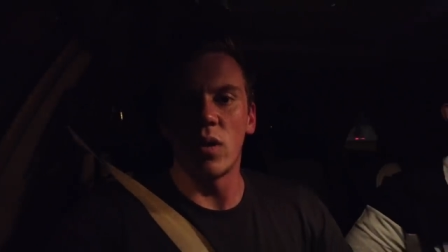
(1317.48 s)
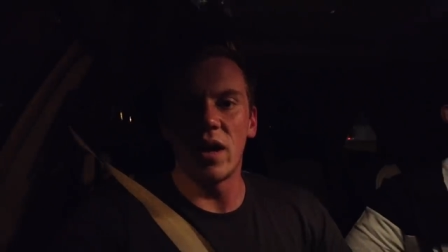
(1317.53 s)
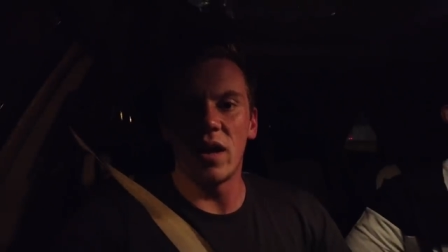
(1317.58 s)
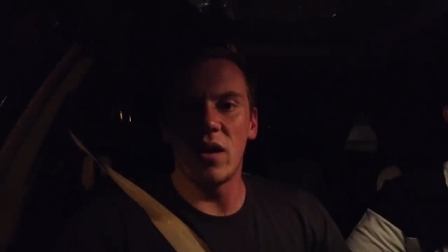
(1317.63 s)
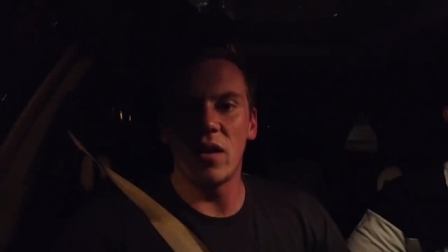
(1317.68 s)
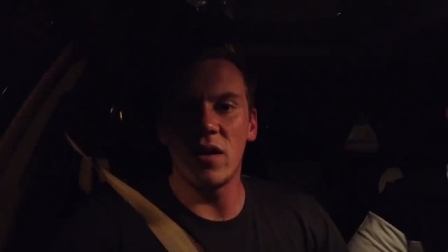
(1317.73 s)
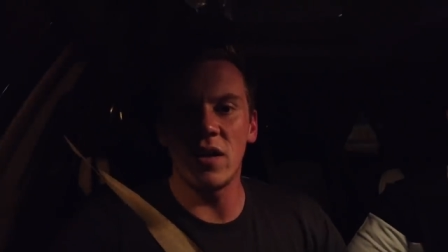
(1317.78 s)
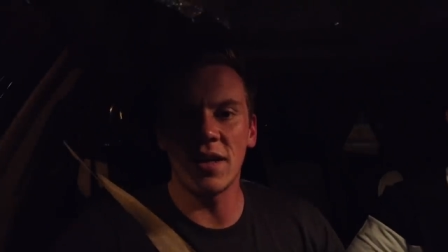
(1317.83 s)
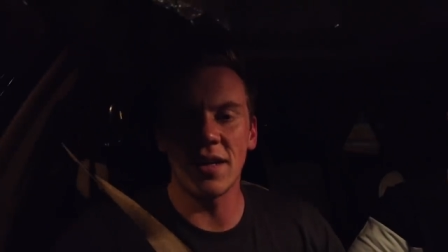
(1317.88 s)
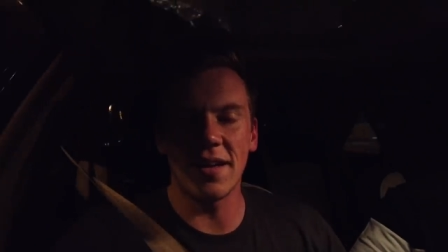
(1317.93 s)

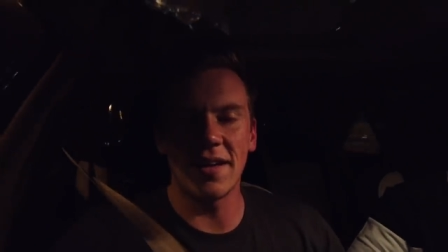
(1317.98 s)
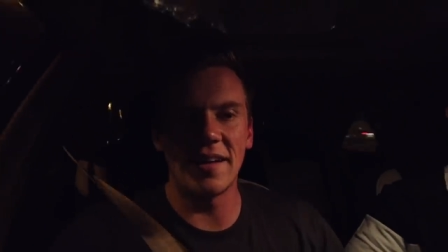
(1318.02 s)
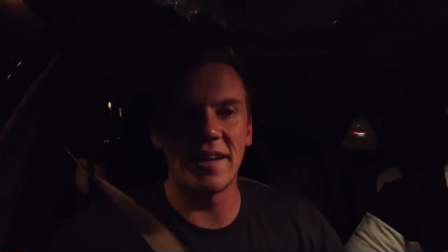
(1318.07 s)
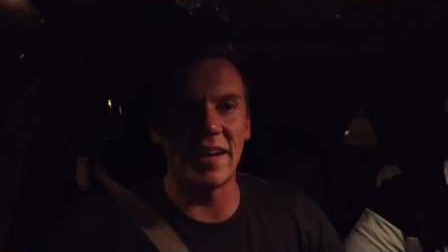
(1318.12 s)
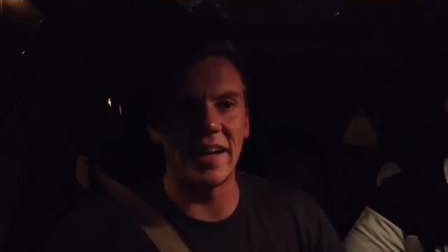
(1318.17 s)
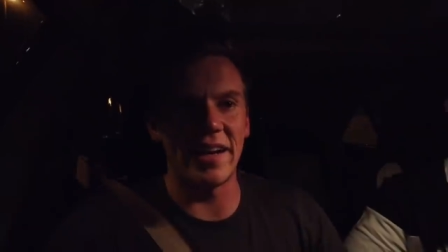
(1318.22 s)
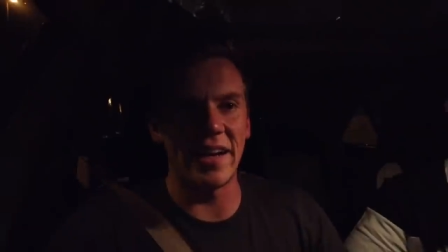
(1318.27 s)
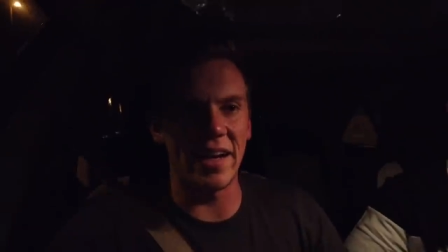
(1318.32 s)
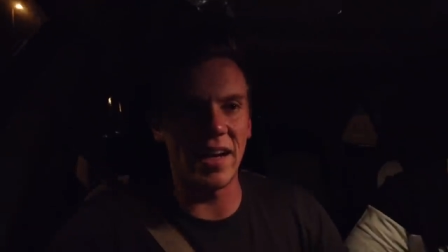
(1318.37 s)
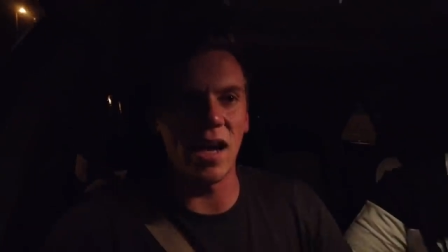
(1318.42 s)
Well,
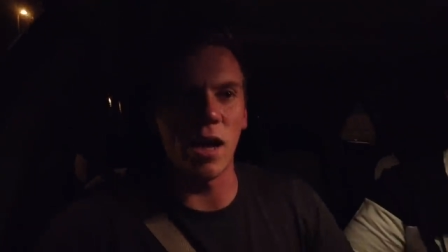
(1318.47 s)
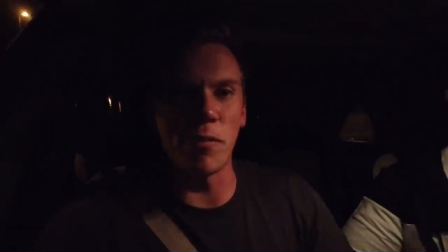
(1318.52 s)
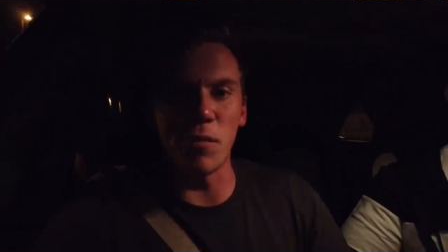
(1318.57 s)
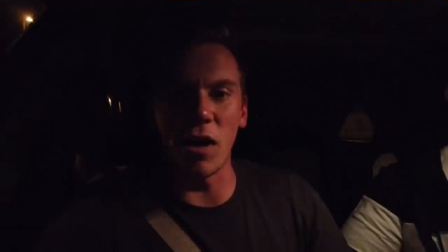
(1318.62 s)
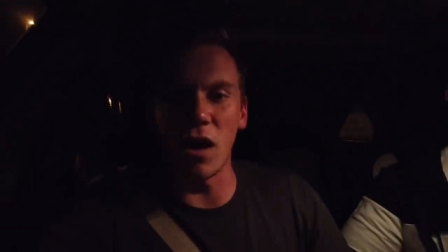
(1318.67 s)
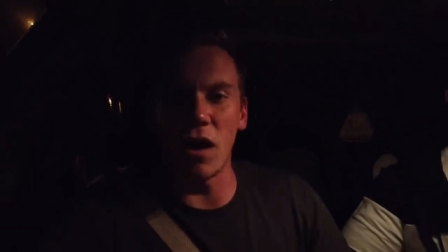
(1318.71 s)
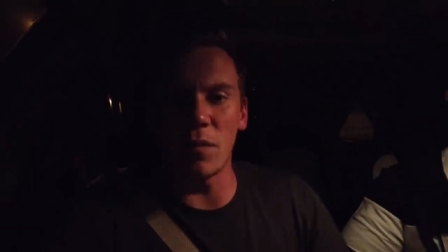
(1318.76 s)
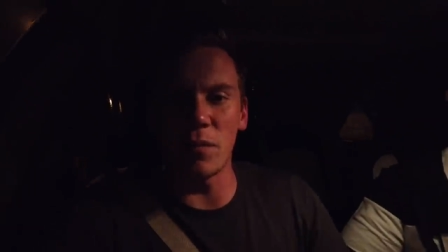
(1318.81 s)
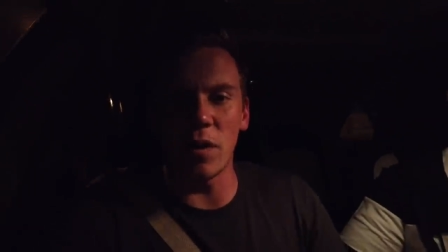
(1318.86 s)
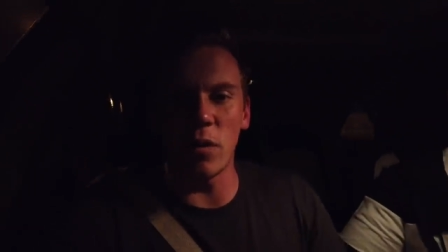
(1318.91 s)
uh, I'm
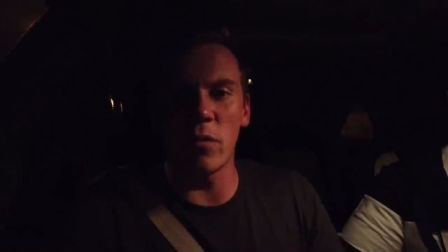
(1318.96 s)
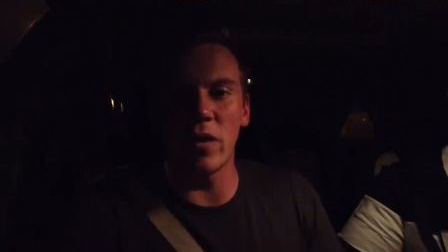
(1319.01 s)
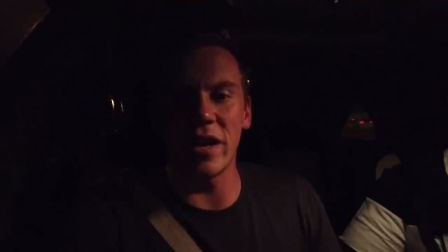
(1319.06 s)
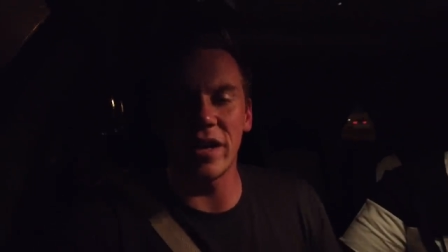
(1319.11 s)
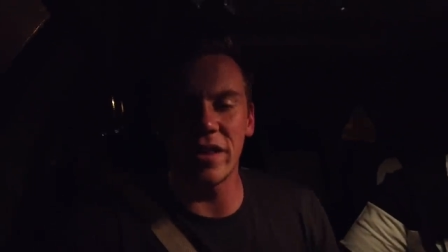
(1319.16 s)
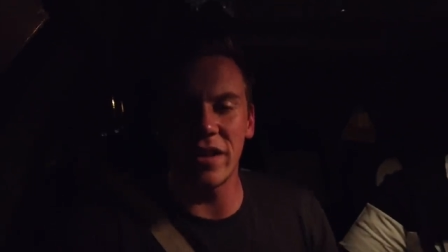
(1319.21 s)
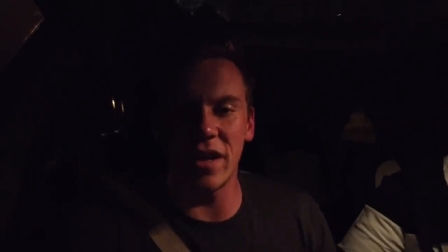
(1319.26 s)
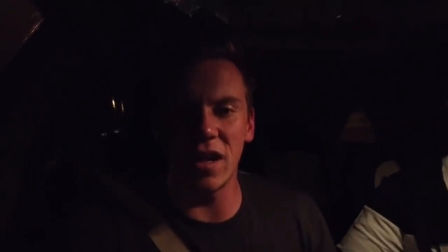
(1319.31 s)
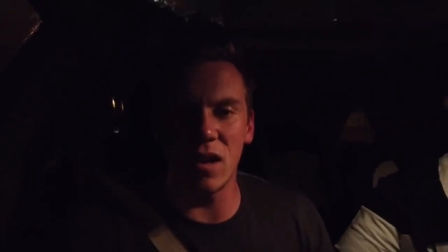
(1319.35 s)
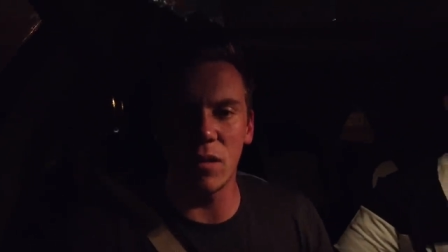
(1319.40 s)
on my way
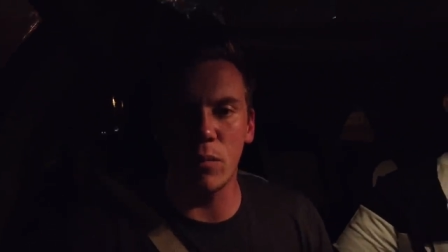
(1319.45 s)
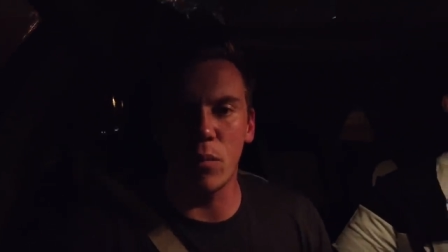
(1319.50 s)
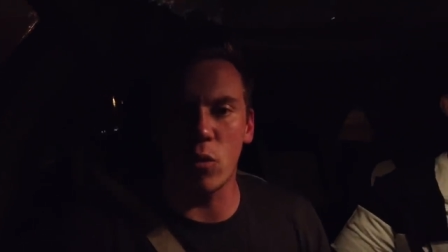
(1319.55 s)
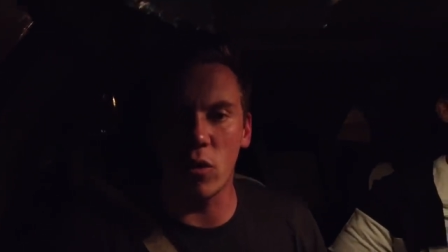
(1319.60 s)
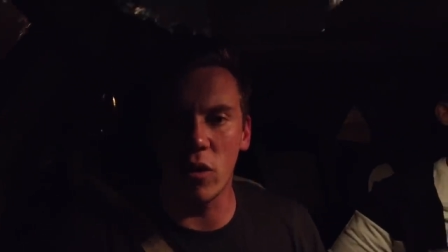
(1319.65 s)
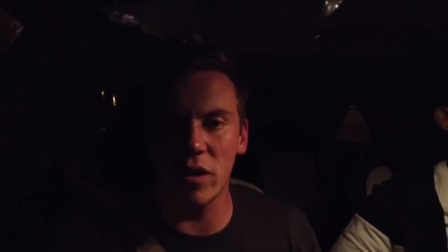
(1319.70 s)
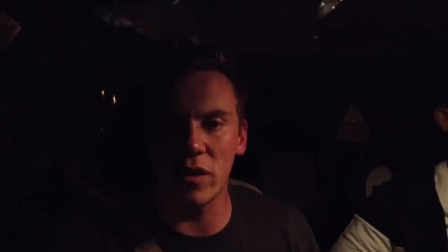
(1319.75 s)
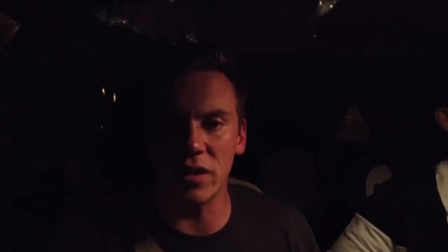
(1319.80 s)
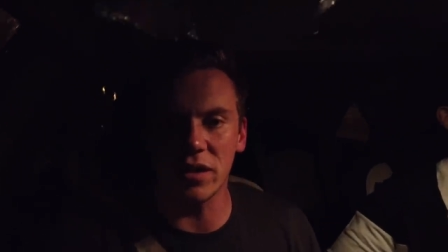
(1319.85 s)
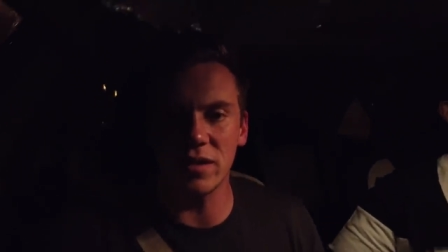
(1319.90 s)
to the
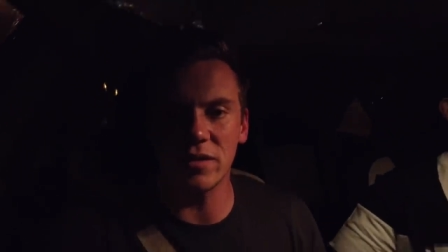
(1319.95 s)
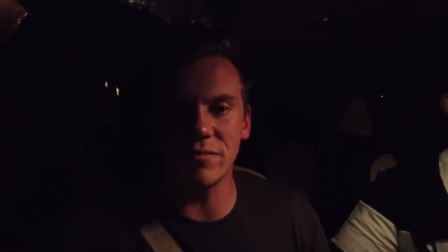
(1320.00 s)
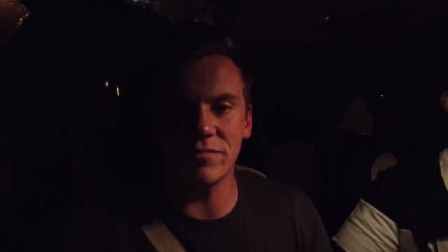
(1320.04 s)
airport.